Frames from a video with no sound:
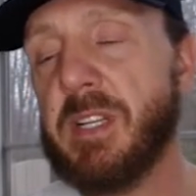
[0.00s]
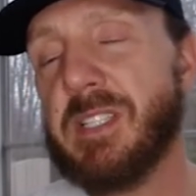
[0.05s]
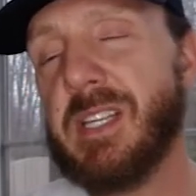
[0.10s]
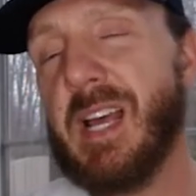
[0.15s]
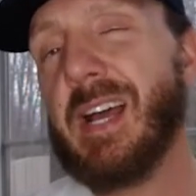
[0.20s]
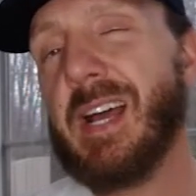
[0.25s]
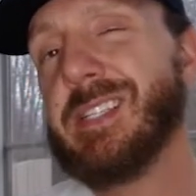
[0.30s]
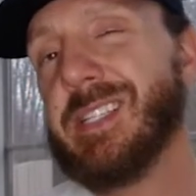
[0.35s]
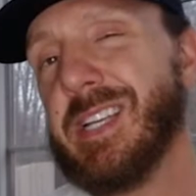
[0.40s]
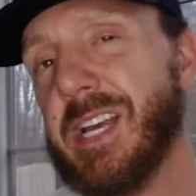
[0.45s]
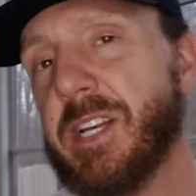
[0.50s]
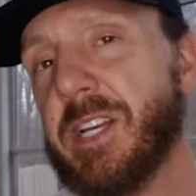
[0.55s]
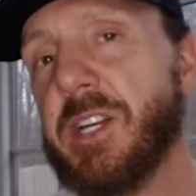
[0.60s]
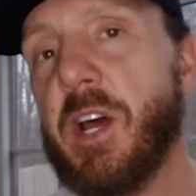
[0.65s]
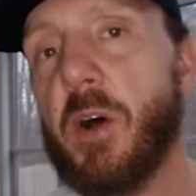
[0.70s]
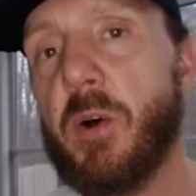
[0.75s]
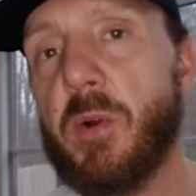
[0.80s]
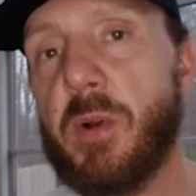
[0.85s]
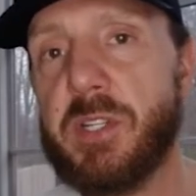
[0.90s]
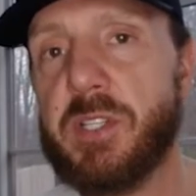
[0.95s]
Because I
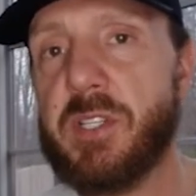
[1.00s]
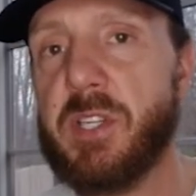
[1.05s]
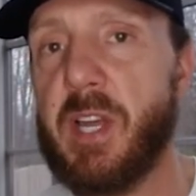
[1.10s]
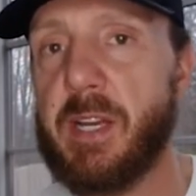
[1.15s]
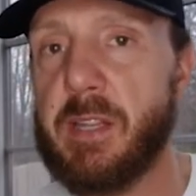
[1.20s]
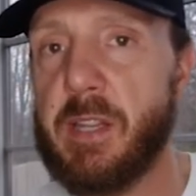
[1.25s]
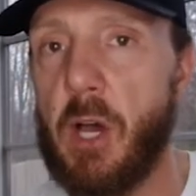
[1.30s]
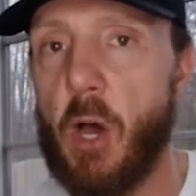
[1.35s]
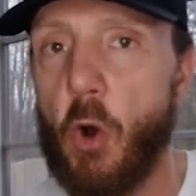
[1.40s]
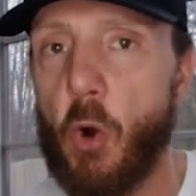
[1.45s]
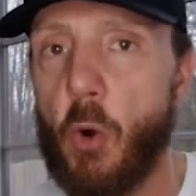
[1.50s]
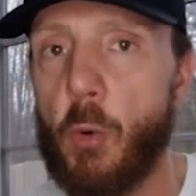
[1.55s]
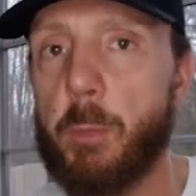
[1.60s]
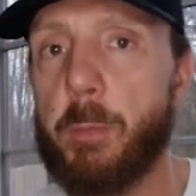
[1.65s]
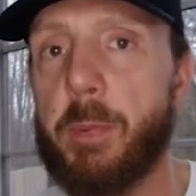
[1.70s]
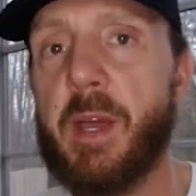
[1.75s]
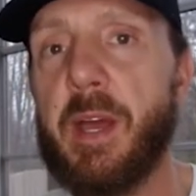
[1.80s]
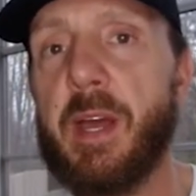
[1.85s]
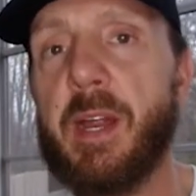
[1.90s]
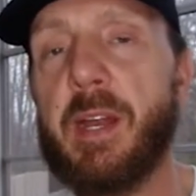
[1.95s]
did notice like the
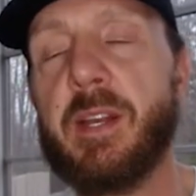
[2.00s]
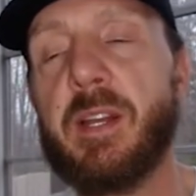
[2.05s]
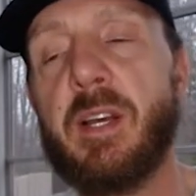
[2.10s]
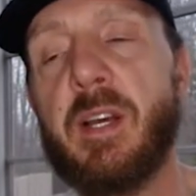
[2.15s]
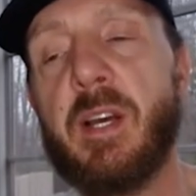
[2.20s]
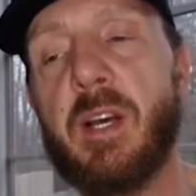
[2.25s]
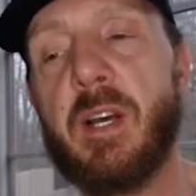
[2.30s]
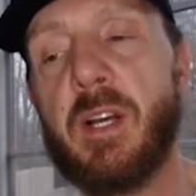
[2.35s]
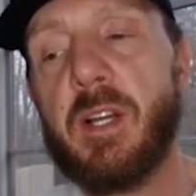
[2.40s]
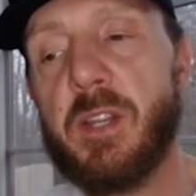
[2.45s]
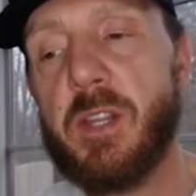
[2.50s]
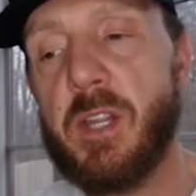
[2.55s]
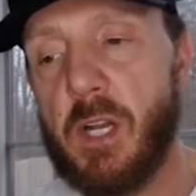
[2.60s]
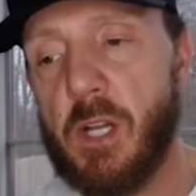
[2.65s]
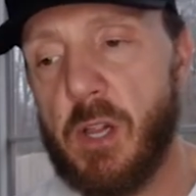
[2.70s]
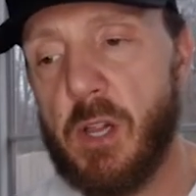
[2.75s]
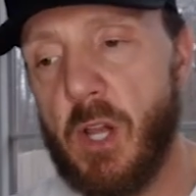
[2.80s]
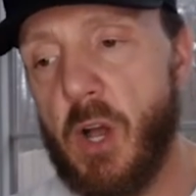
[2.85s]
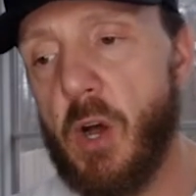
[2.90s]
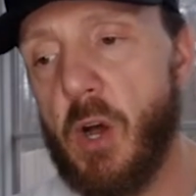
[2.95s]
open,
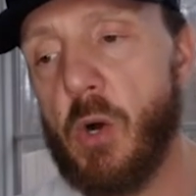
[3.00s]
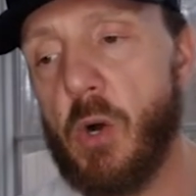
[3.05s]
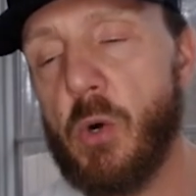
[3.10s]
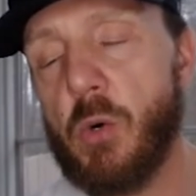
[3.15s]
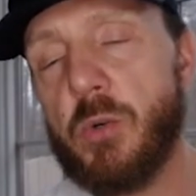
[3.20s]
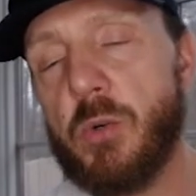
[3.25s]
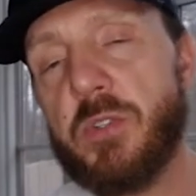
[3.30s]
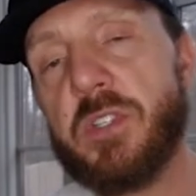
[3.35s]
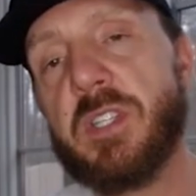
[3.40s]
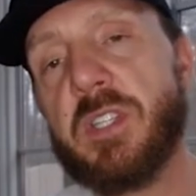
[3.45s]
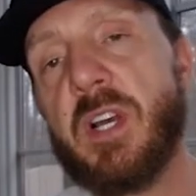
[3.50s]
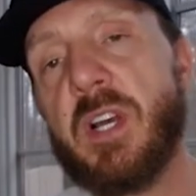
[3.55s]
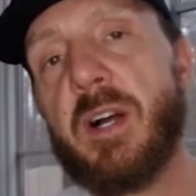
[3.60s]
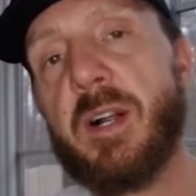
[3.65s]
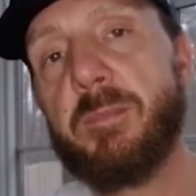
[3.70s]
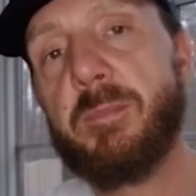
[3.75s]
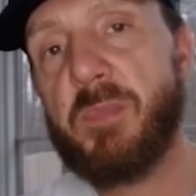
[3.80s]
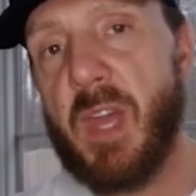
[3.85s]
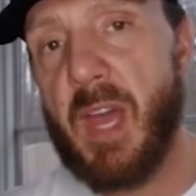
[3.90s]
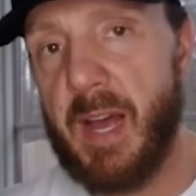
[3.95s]
the close,
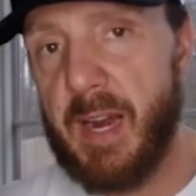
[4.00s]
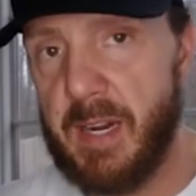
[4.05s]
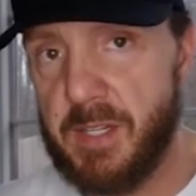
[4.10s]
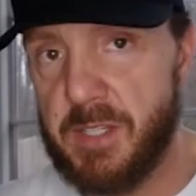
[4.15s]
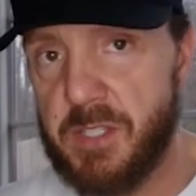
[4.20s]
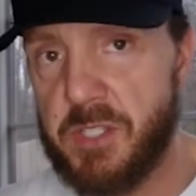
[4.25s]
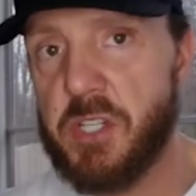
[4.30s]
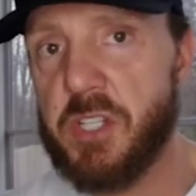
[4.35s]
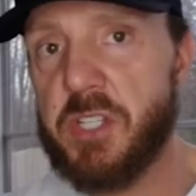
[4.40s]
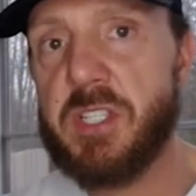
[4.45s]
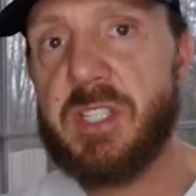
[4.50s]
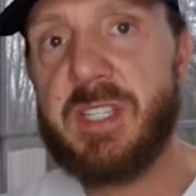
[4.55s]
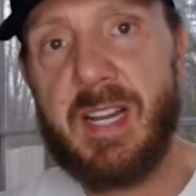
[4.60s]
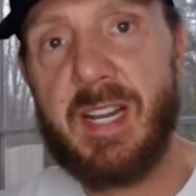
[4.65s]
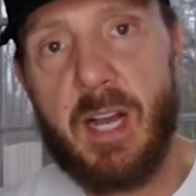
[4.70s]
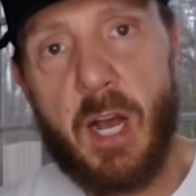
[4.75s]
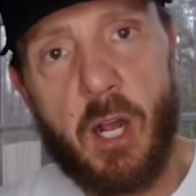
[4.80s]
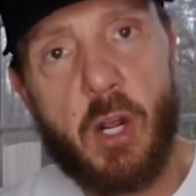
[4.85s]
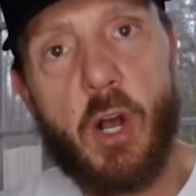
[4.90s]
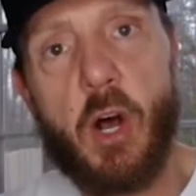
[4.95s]
kind of
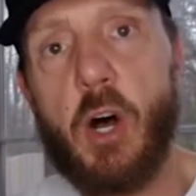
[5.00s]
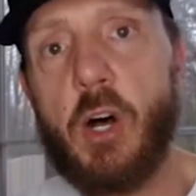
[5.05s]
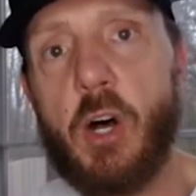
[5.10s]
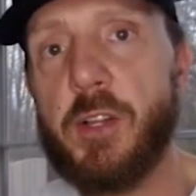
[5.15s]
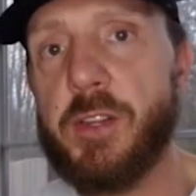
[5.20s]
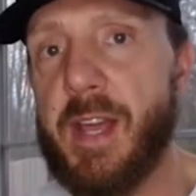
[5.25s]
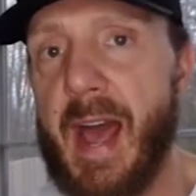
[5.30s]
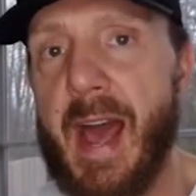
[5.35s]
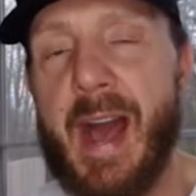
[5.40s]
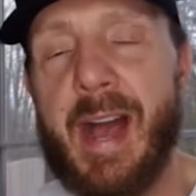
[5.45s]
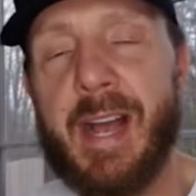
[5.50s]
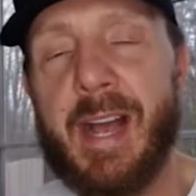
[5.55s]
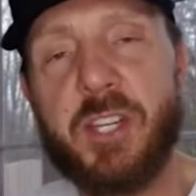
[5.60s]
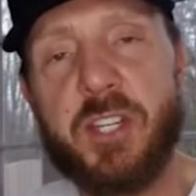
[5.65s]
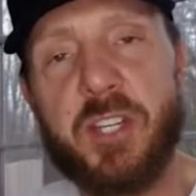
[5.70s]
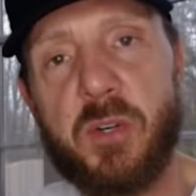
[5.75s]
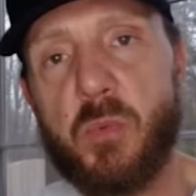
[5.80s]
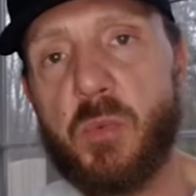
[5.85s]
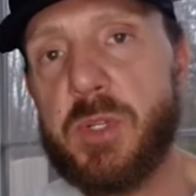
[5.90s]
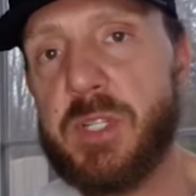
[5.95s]
just a call to
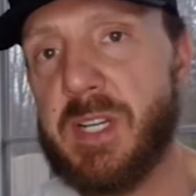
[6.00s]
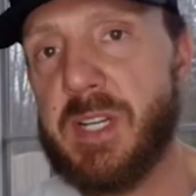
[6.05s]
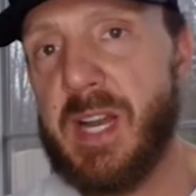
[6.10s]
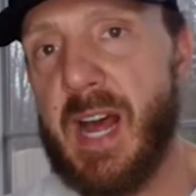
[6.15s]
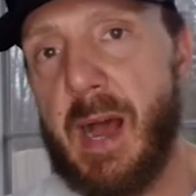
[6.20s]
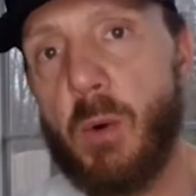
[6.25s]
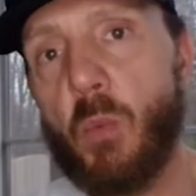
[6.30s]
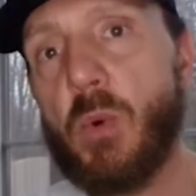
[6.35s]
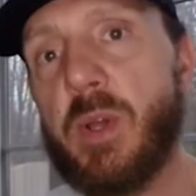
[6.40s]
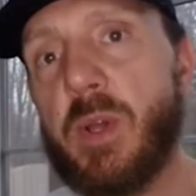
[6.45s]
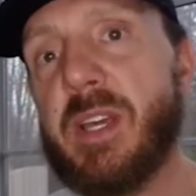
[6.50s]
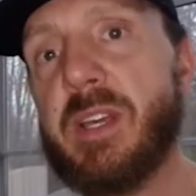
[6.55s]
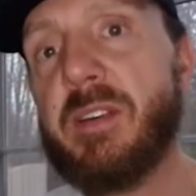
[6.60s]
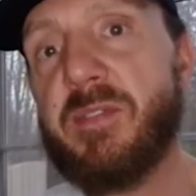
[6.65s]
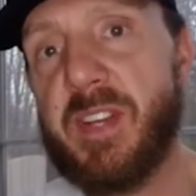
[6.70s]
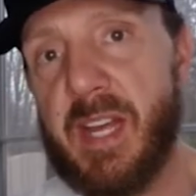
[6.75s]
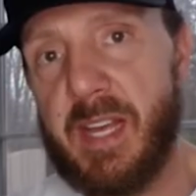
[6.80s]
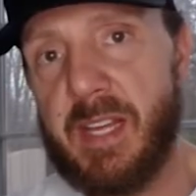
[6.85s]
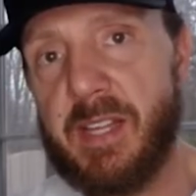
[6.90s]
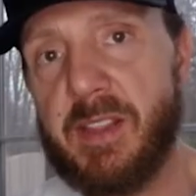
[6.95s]
action was not
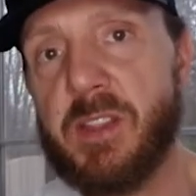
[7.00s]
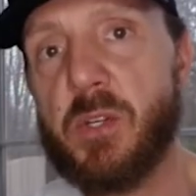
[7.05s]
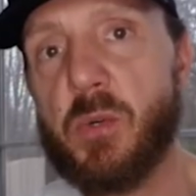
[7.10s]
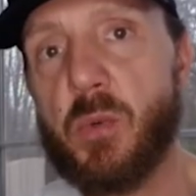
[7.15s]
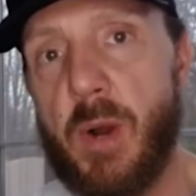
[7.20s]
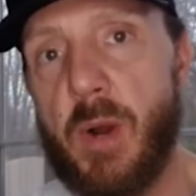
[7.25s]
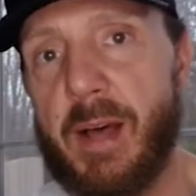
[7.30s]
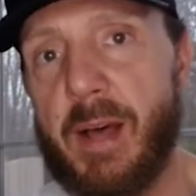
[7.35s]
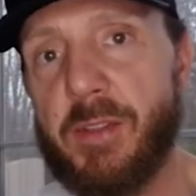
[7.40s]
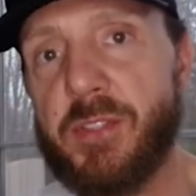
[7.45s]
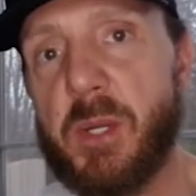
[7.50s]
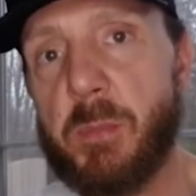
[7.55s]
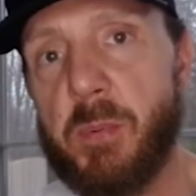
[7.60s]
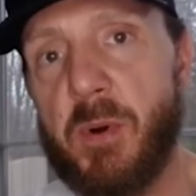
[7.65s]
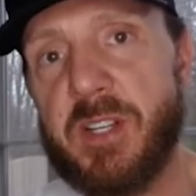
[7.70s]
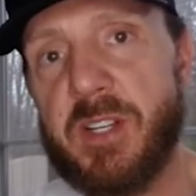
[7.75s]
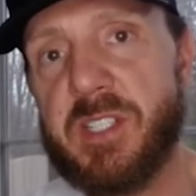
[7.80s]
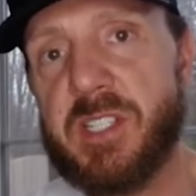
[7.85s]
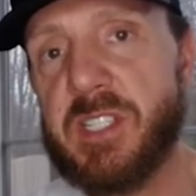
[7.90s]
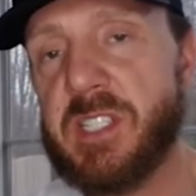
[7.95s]
weaved in throughout
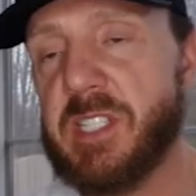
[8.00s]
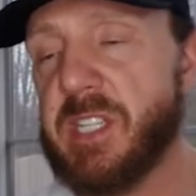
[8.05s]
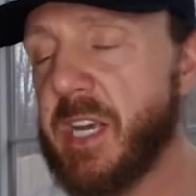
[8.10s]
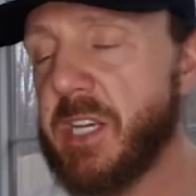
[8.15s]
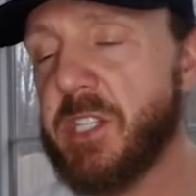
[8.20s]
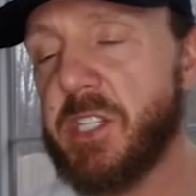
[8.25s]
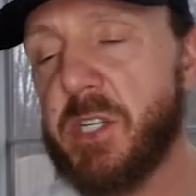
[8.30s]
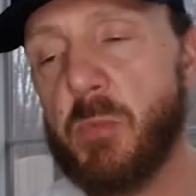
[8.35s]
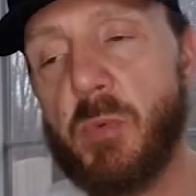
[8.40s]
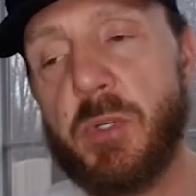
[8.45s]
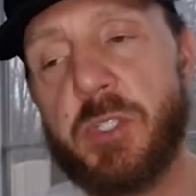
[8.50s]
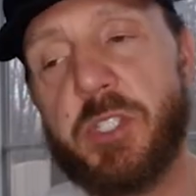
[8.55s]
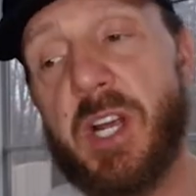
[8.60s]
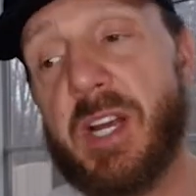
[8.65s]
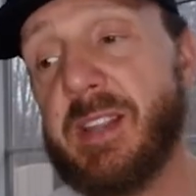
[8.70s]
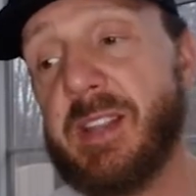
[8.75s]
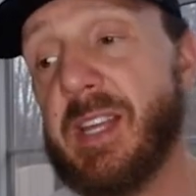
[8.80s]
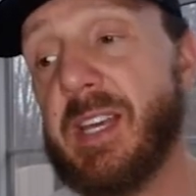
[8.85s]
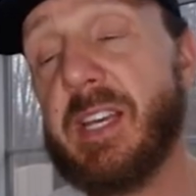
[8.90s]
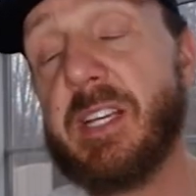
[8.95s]
the presentation,
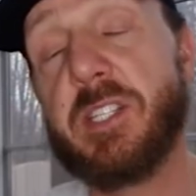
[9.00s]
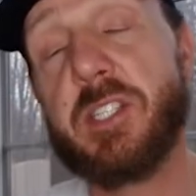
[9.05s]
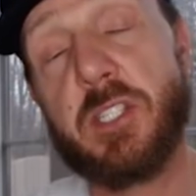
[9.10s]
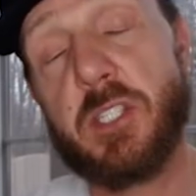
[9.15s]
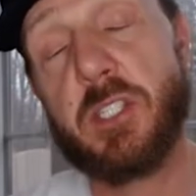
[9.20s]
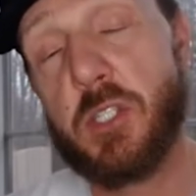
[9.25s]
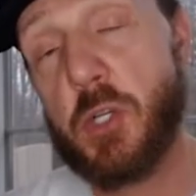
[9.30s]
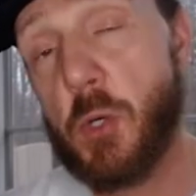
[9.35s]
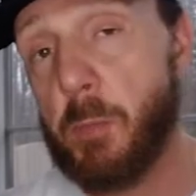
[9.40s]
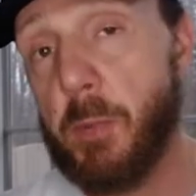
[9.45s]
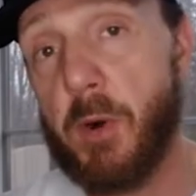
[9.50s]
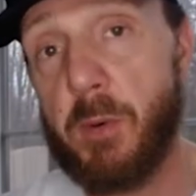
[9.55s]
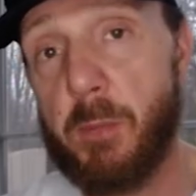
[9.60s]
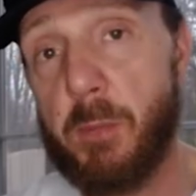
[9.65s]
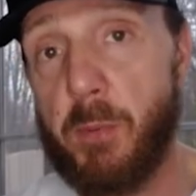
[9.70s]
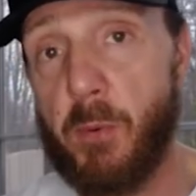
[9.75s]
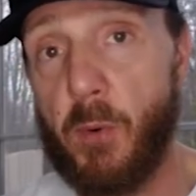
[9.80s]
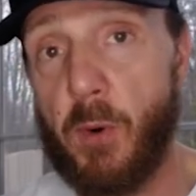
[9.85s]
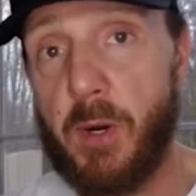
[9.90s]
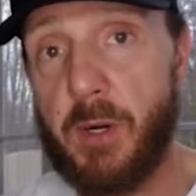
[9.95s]
which I think is super
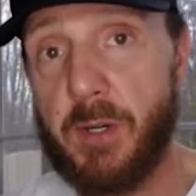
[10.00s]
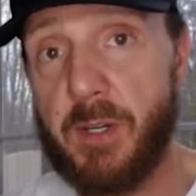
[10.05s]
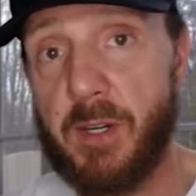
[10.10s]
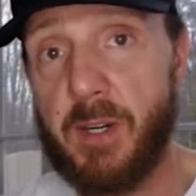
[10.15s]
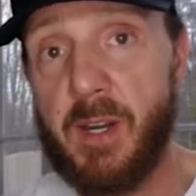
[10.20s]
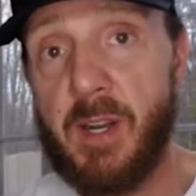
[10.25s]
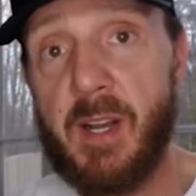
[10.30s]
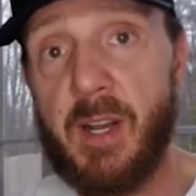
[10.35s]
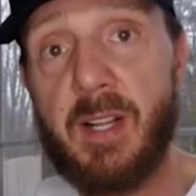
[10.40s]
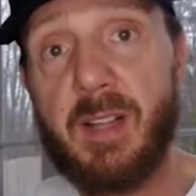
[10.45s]
important.